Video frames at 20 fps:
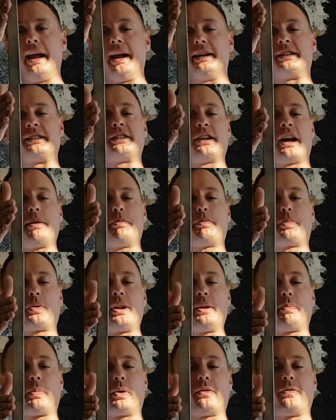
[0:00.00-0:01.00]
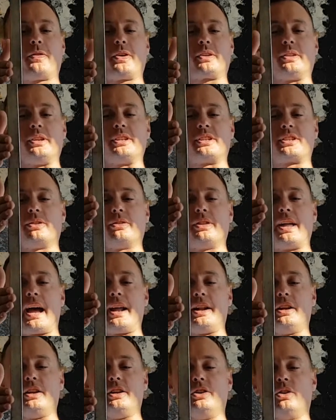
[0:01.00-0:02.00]
it's designed pretty perfectly so
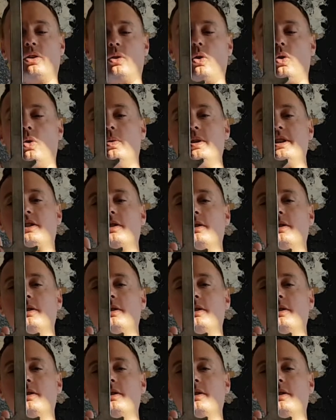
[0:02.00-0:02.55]
that you're always